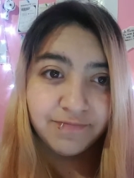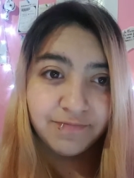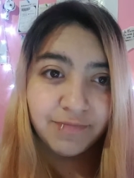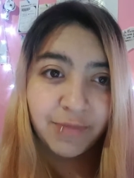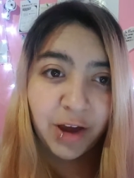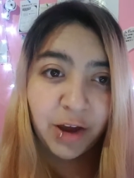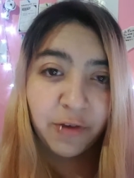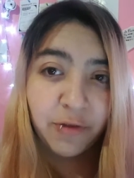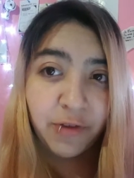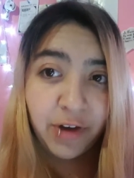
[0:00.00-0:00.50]

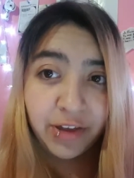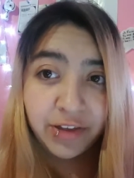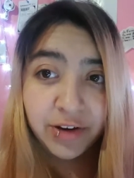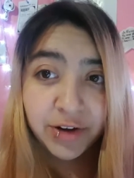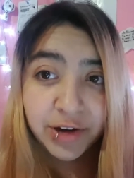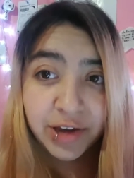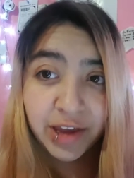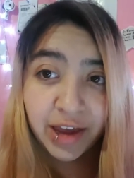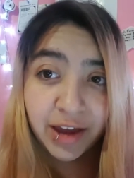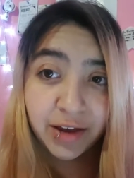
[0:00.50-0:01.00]
My
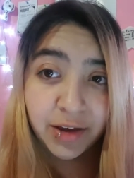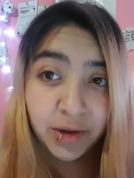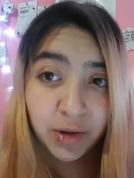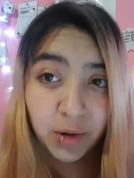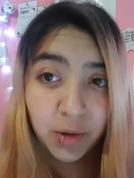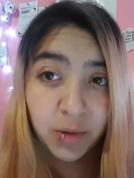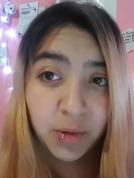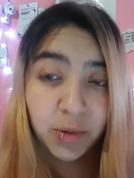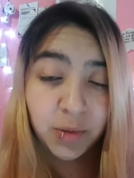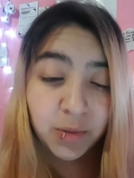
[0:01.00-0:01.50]
father can
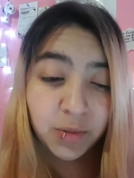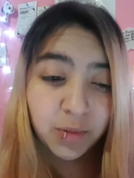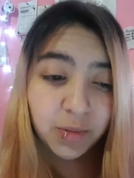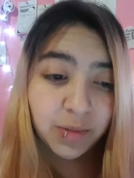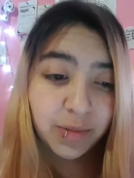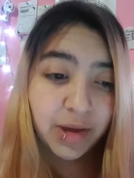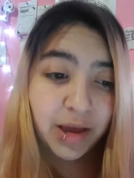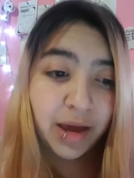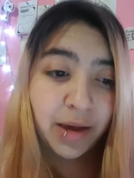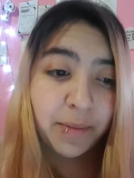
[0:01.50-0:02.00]
go
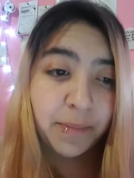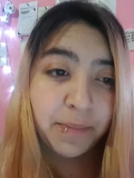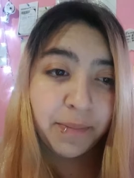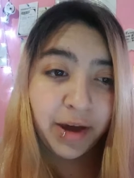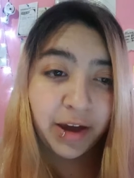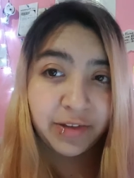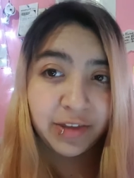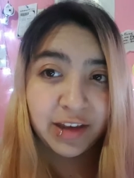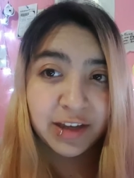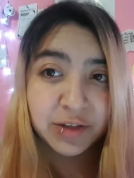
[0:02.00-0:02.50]
and
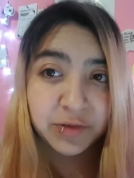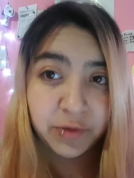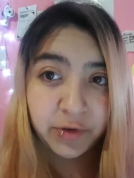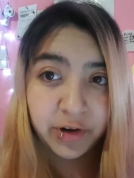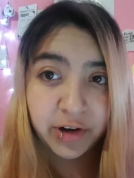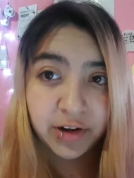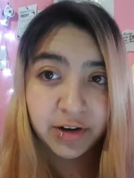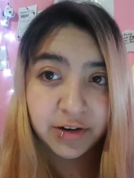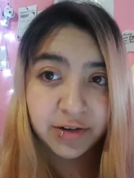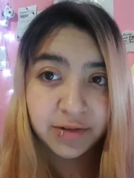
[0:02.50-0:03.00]
buy things for
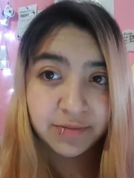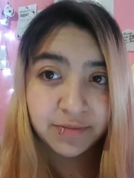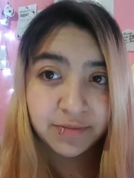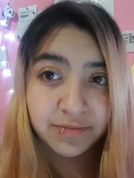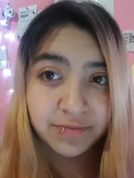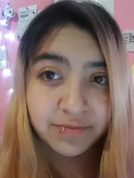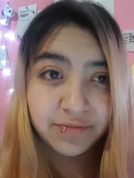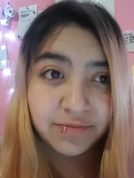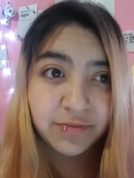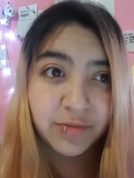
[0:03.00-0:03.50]
her,
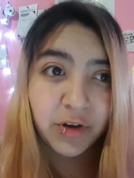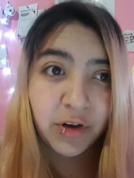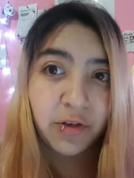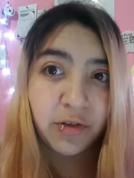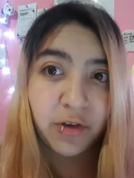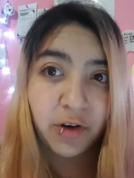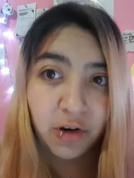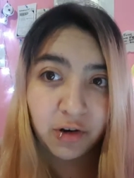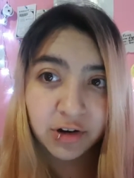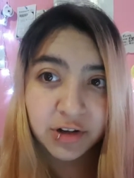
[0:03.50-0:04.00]

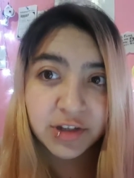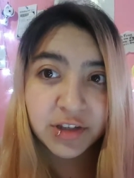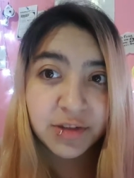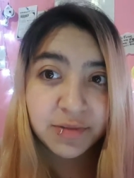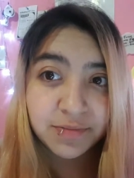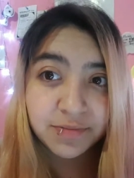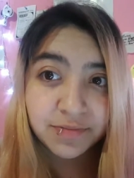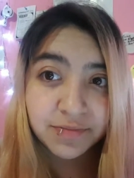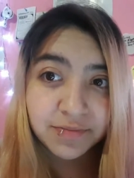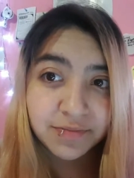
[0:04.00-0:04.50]
of
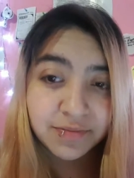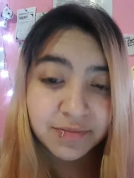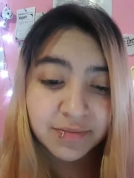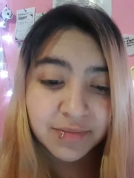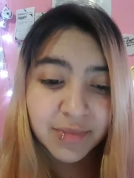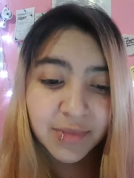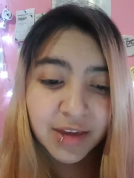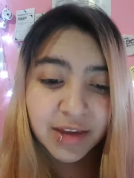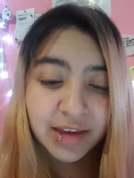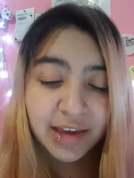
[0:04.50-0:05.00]
course.
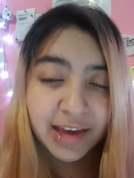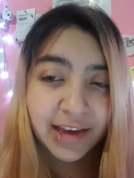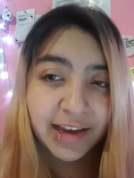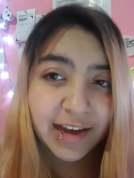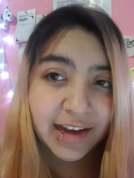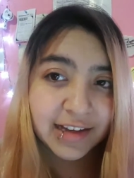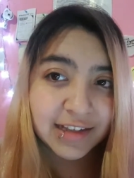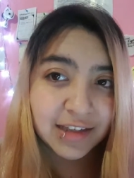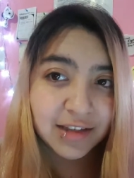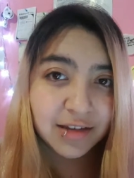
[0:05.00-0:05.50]
He
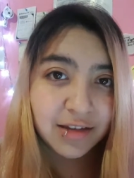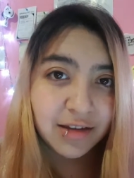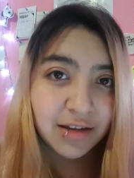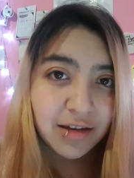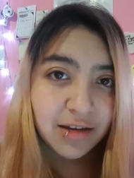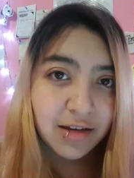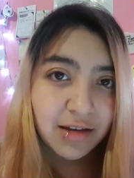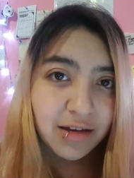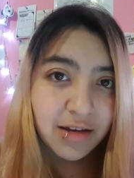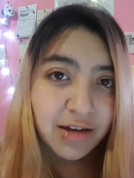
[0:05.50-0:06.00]
has
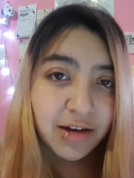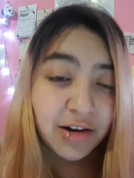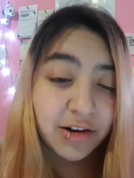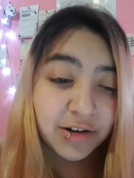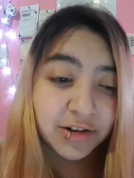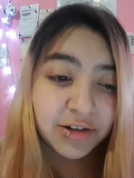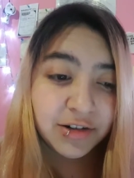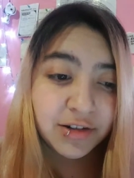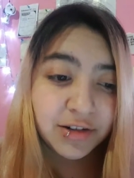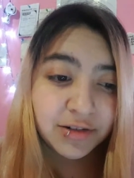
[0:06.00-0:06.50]

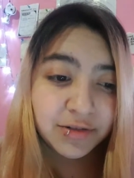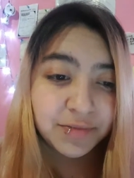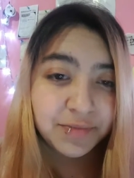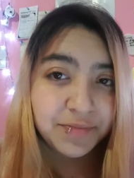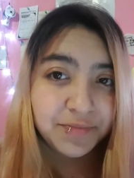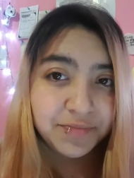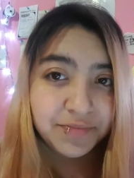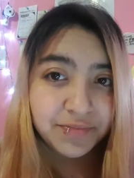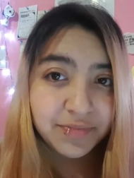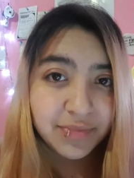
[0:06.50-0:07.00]
her
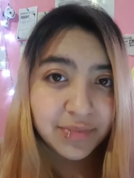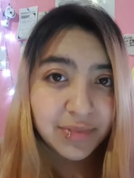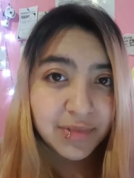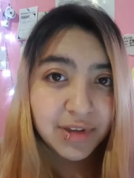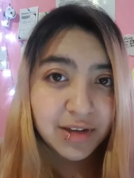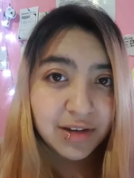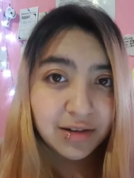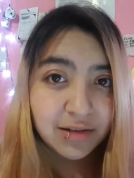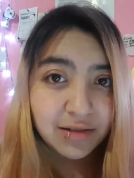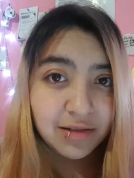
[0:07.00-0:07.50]

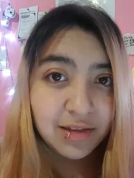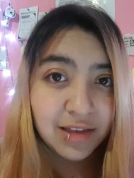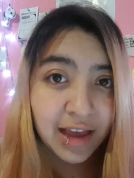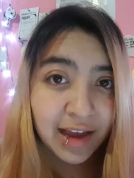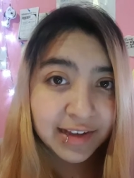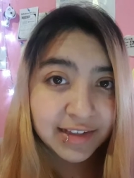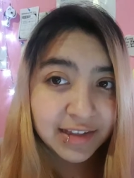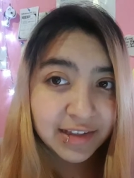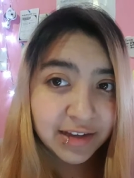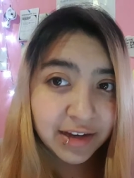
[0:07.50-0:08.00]

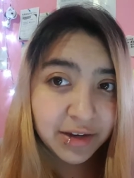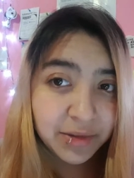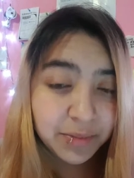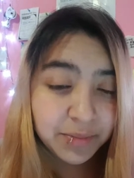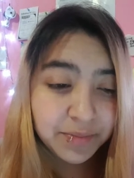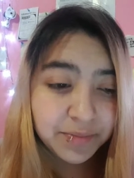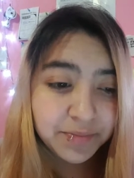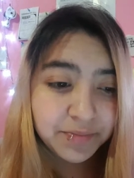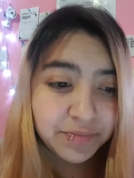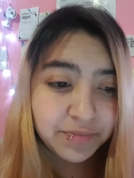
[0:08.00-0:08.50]
last
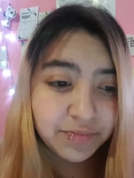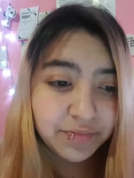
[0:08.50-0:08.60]
name.